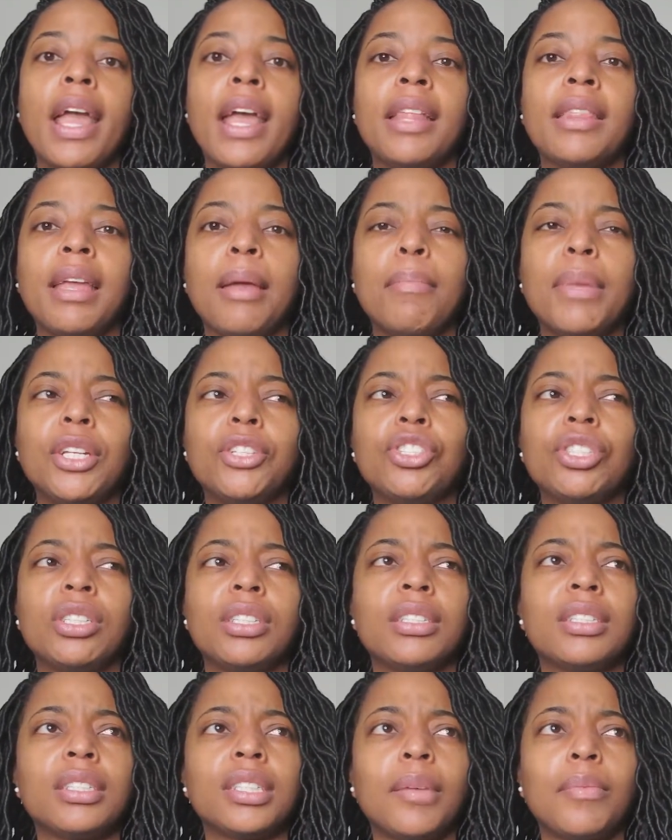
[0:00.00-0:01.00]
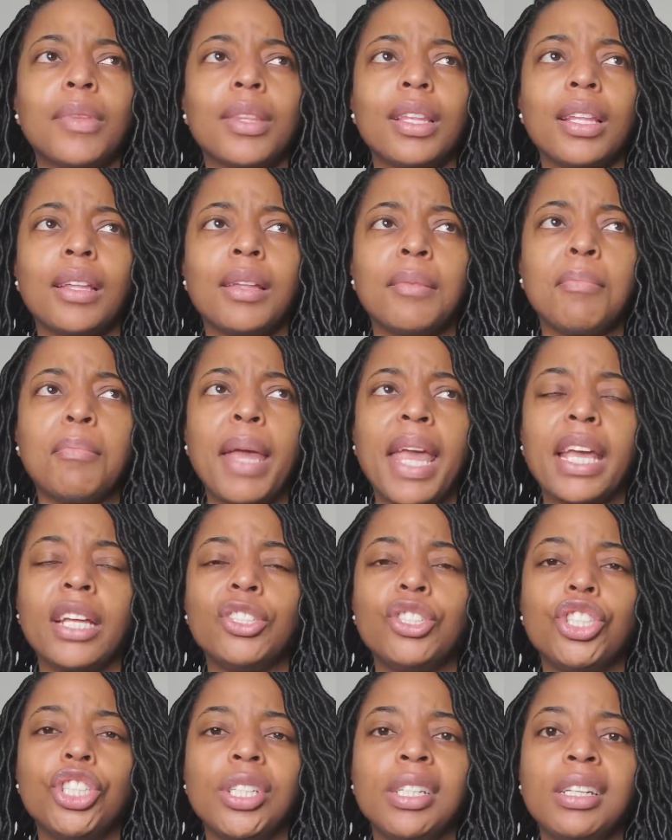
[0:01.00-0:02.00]
and they mention something
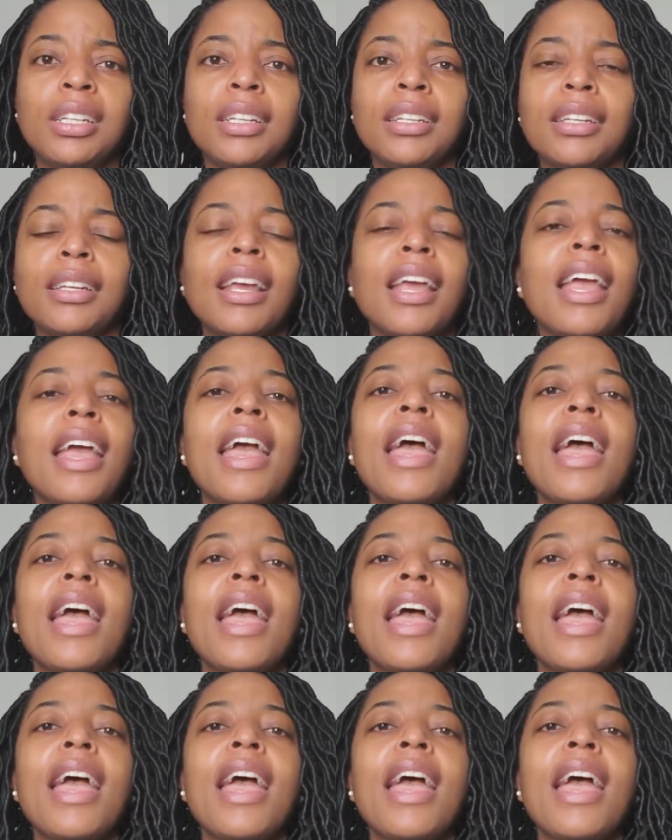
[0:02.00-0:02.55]
mansion,